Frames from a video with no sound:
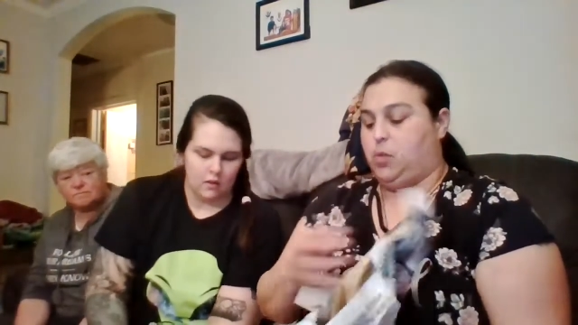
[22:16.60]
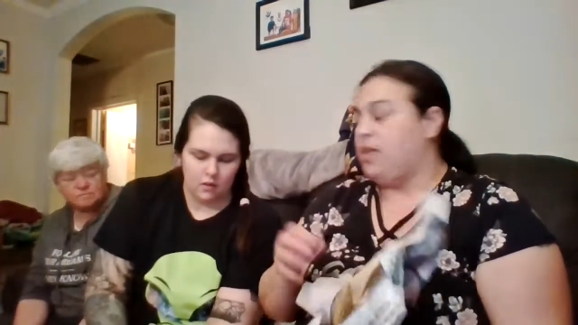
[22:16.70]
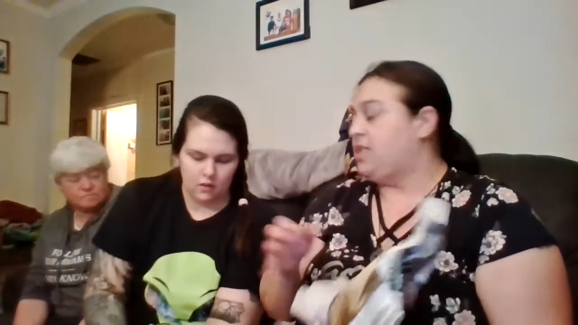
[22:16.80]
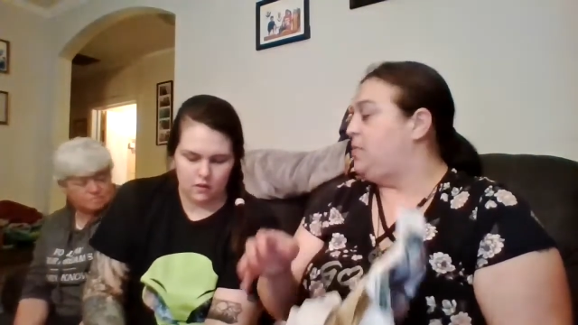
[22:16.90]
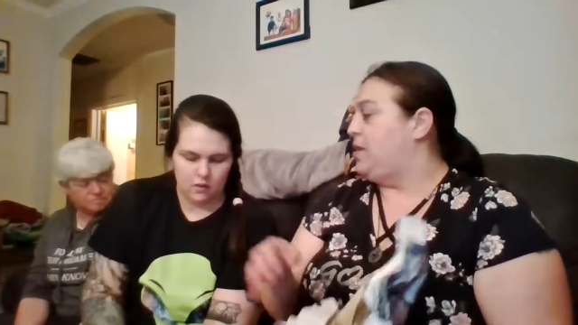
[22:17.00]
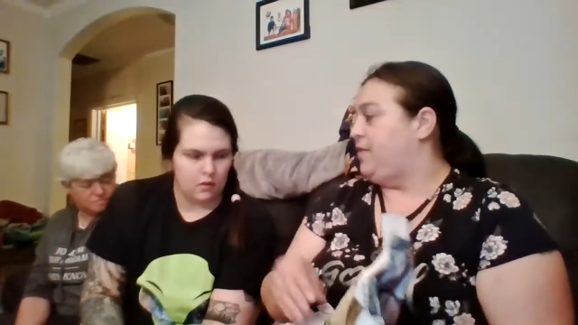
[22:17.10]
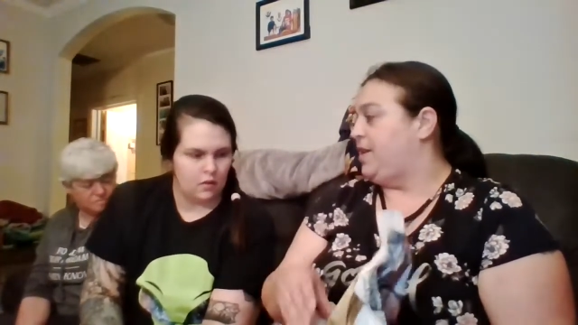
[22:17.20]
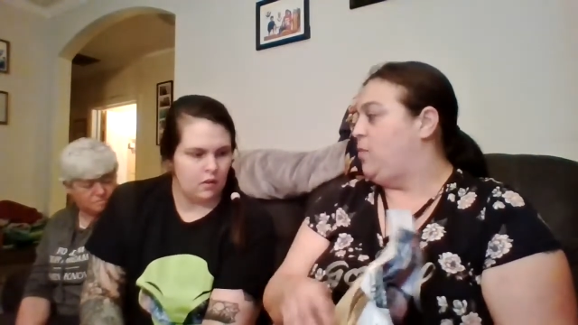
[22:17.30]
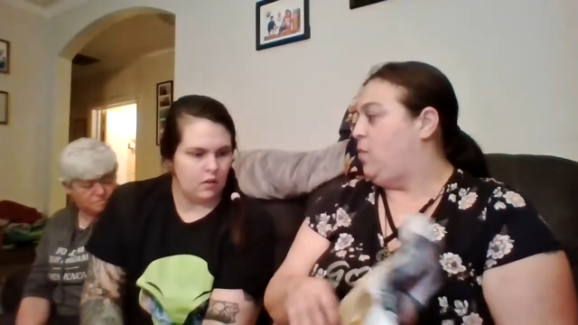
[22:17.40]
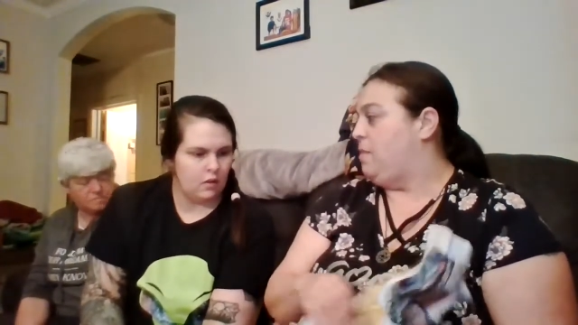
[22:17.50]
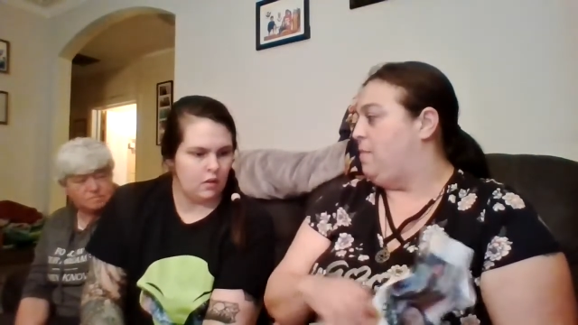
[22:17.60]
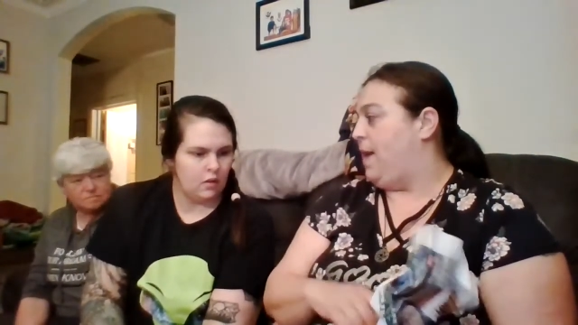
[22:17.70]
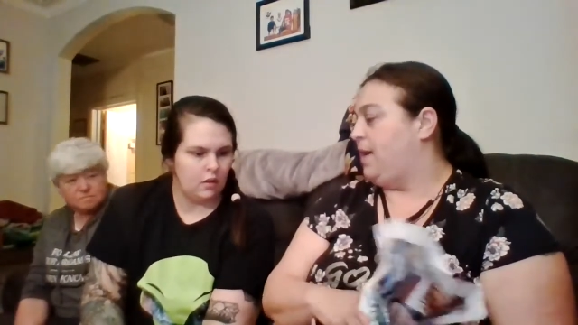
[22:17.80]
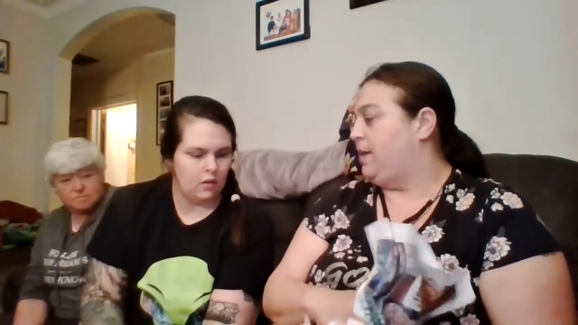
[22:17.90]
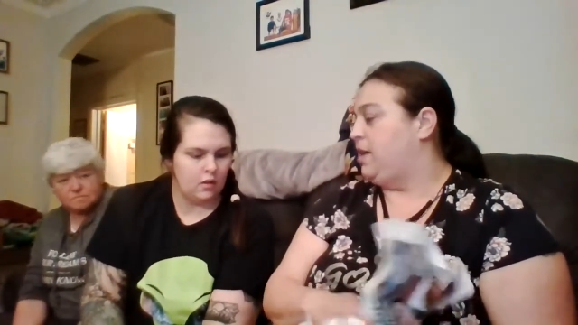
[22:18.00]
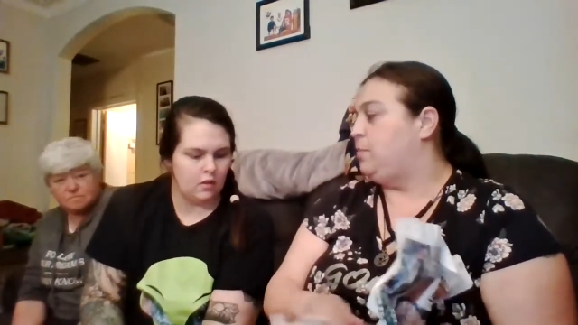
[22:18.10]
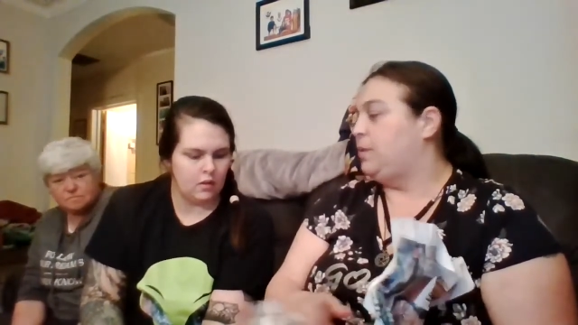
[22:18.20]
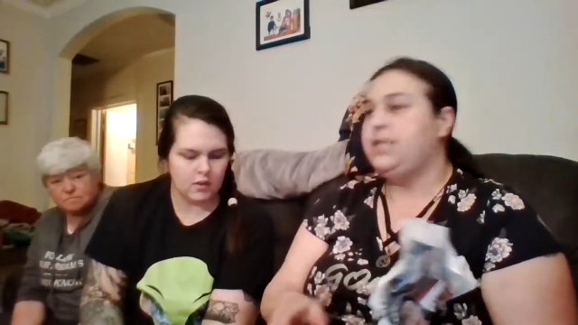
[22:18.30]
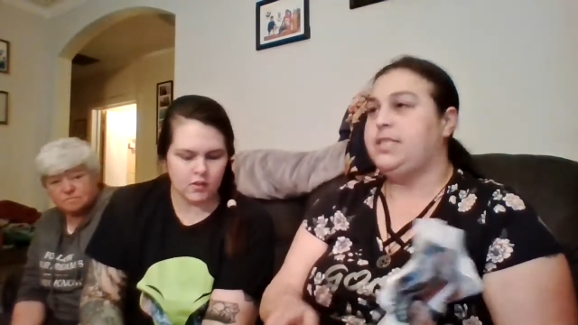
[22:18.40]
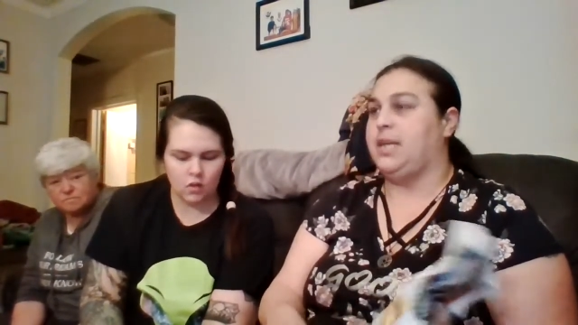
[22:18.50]
Speaker 1: She was gonna put everything in one bag. I'm like, you please
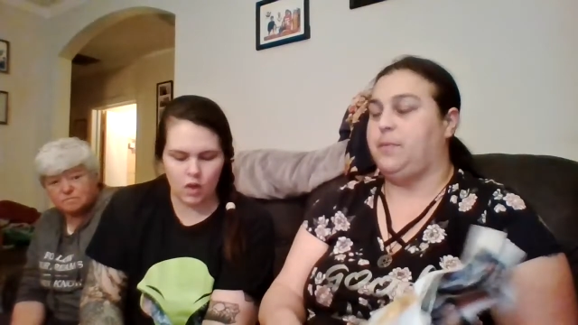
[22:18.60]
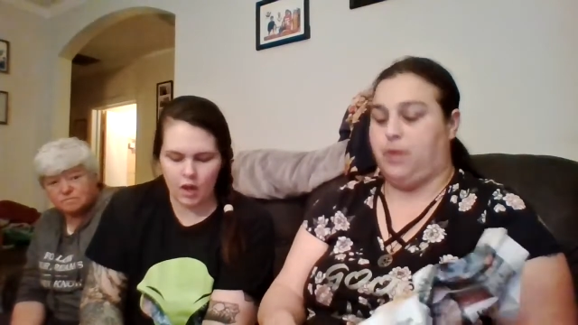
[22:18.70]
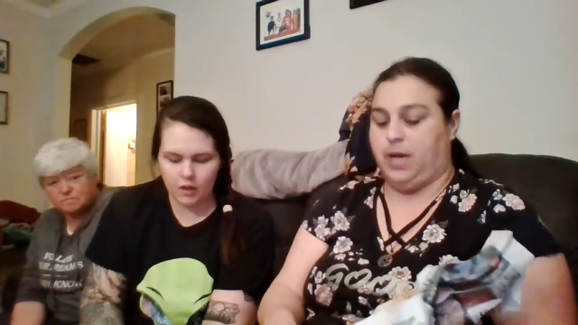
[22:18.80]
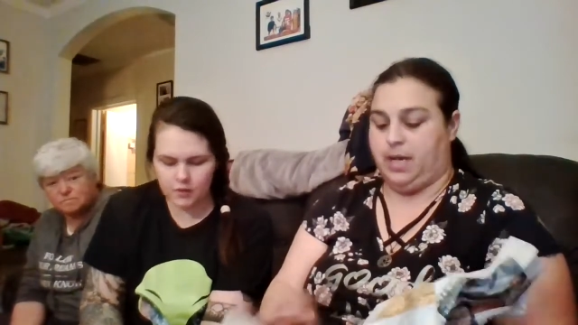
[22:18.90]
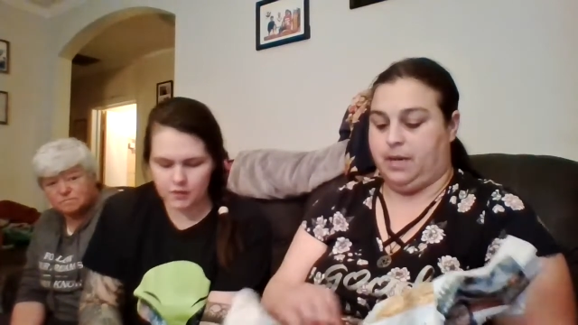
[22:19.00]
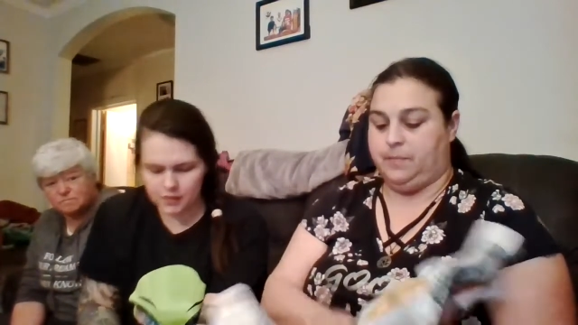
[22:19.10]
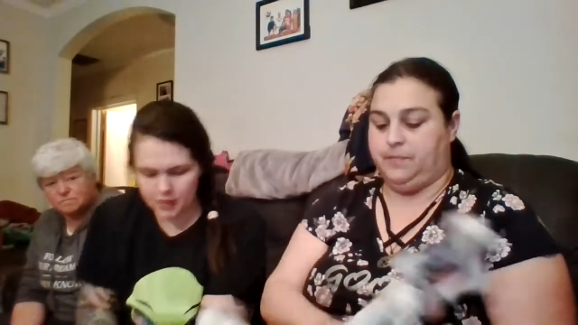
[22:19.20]
There's a lot separate of it.